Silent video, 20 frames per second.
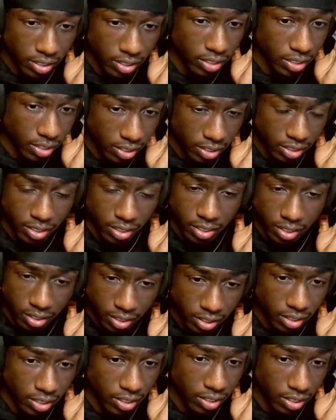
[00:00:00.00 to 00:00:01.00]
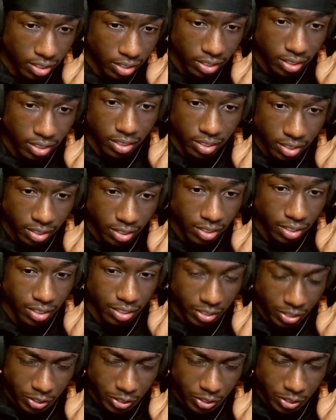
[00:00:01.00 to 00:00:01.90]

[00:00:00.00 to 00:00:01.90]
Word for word: Nigga, it's just big me, nigga.